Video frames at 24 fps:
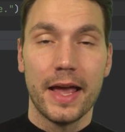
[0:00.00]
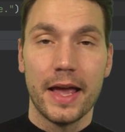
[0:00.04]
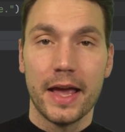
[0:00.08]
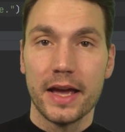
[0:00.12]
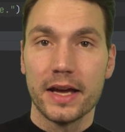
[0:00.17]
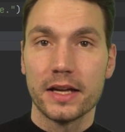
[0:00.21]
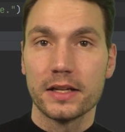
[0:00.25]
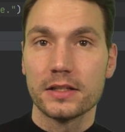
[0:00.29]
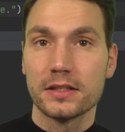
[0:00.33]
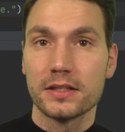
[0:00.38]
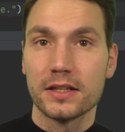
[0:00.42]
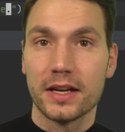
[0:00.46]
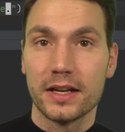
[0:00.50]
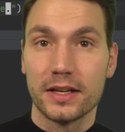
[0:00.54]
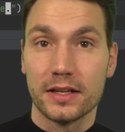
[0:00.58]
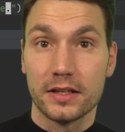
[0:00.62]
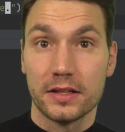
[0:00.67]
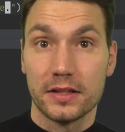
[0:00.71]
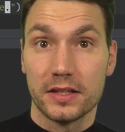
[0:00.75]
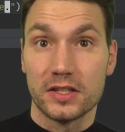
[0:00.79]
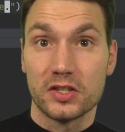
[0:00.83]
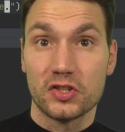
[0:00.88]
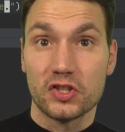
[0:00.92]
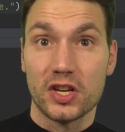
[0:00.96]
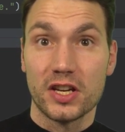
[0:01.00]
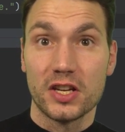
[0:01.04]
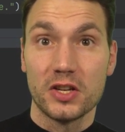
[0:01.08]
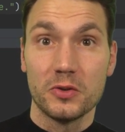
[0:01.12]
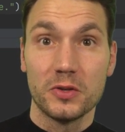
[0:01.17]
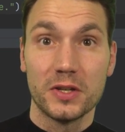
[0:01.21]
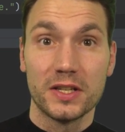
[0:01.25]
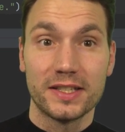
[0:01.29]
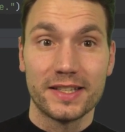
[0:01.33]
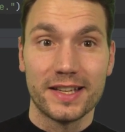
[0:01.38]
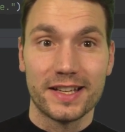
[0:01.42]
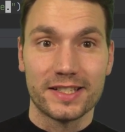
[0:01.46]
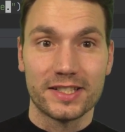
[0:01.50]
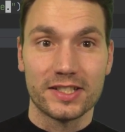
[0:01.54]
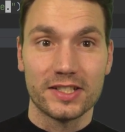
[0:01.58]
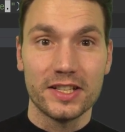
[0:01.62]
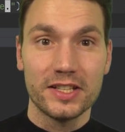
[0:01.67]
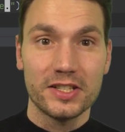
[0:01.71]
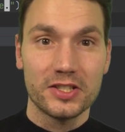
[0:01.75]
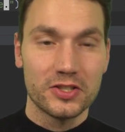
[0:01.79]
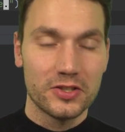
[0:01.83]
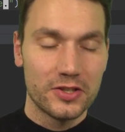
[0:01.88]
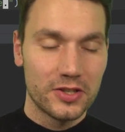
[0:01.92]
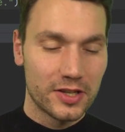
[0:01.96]
and uh, this JUnit test
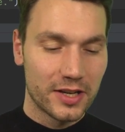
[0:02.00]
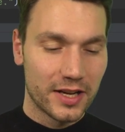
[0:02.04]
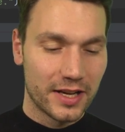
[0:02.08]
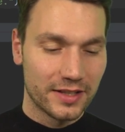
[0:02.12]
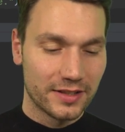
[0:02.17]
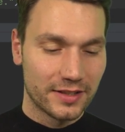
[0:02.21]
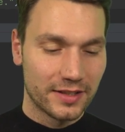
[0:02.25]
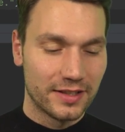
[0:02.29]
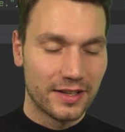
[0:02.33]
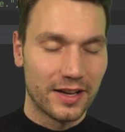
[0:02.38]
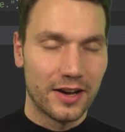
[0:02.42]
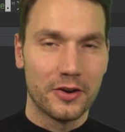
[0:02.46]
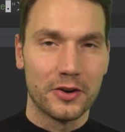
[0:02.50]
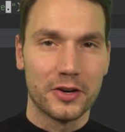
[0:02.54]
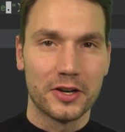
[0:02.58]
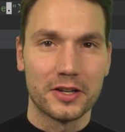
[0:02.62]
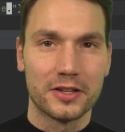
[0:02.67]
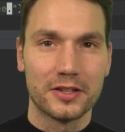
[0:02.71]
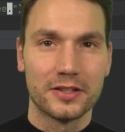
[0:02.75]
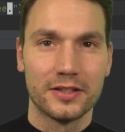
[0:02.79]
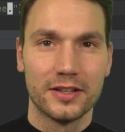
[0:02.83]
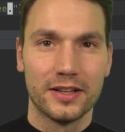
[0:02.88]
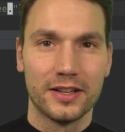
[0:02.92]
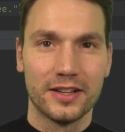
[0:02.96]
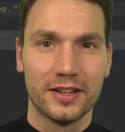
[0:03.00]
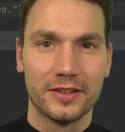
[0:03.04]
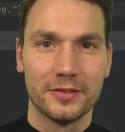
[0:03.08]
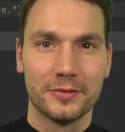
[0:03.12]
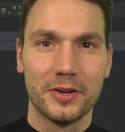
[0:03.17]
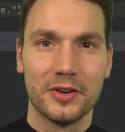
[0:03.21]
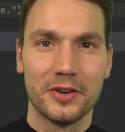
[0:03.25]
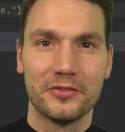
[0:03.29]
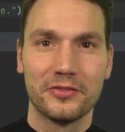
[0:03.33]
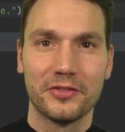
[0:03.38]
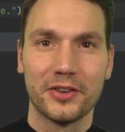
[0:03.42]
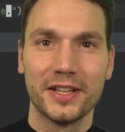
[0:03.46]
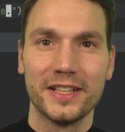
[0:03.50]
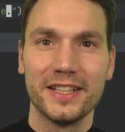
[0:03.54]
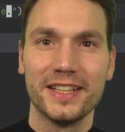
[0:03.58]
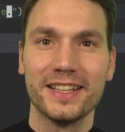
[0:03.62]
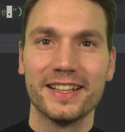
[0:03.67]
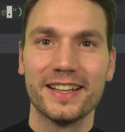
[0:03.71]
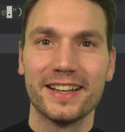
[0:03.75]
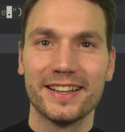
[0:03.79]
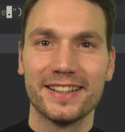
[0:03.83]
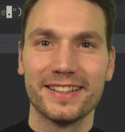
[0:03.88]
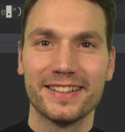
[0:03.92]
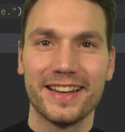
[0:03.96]
listener, and then our um, uh,
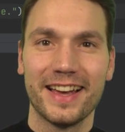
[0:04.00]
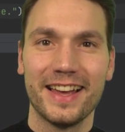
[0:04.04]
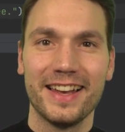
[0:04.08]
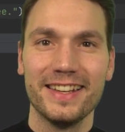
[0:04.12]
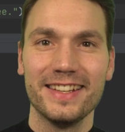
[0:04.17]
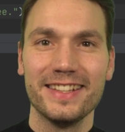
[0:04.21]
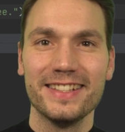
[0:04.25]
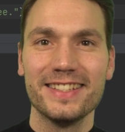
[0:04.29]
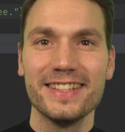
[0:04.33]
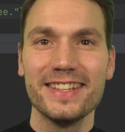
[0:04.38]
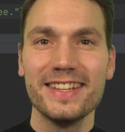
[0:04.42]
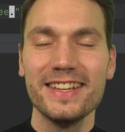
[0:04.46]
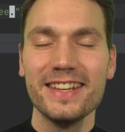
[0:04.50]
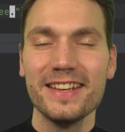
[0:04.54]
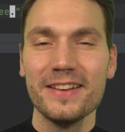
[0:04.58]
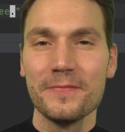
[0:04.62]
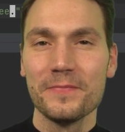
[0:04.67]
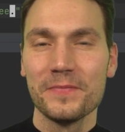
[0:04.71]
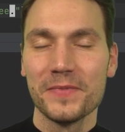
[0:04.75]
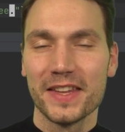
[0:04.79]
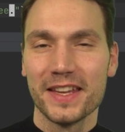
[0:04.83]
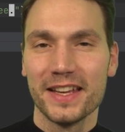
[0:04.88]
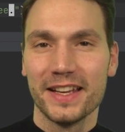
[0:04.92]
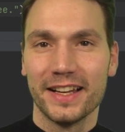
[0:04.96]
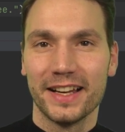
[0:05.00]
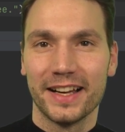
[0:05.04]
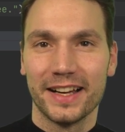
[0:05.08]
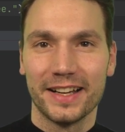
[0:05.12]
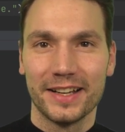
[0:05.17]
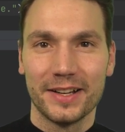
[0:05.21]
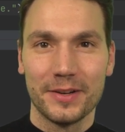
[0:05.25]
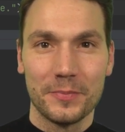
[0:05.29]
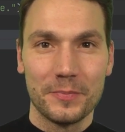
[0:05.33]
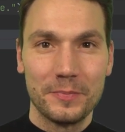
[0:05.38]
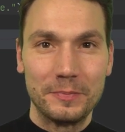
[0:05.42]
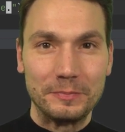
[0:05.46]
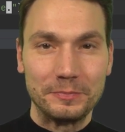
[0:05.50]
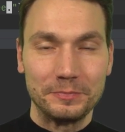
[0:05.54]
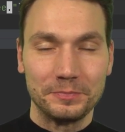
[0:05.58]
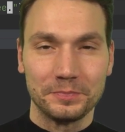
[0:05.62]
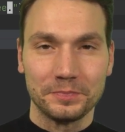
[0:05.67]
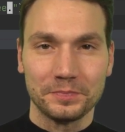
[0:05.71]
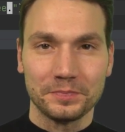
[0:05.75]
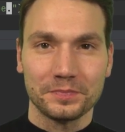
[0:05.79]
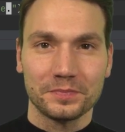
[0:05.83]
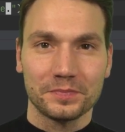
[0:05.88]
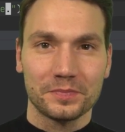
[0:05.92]
funny LED um,